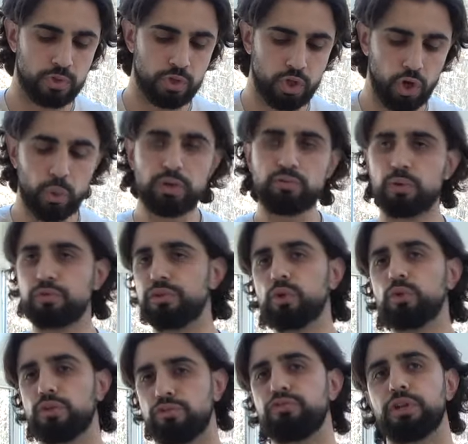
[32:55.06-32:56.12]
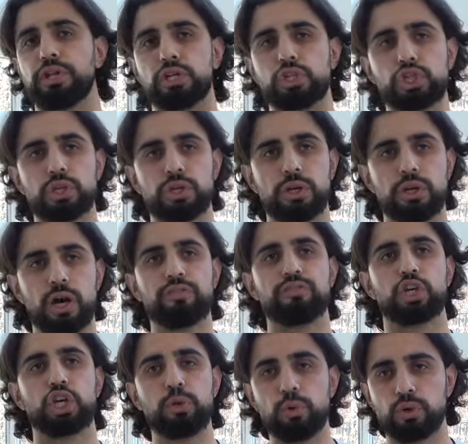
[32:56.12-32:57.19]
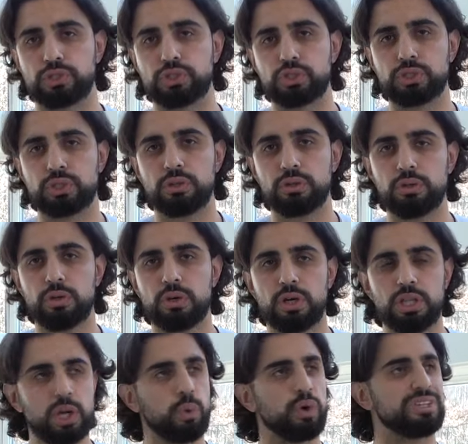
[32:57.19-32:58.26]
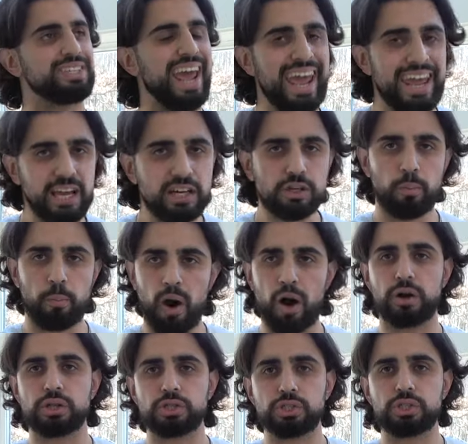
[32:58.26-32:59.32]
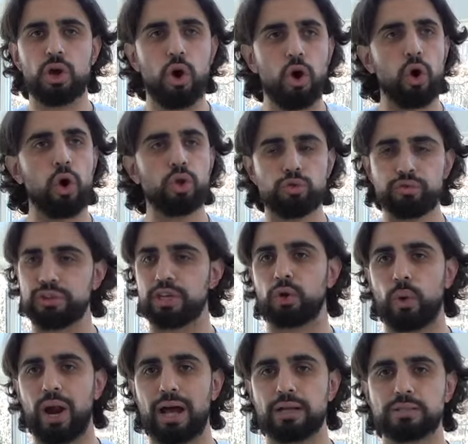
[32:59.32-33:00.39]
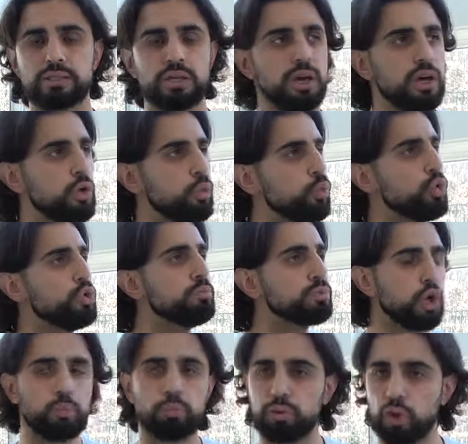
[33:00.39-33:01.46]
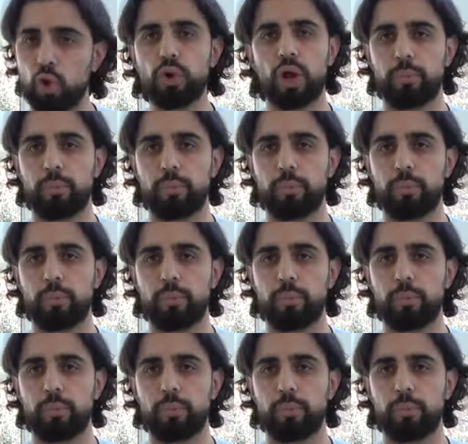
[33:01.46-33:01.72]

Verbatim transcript: Go and review the footage of the kibbutz. There were tank marks all over the grass, rooms are blown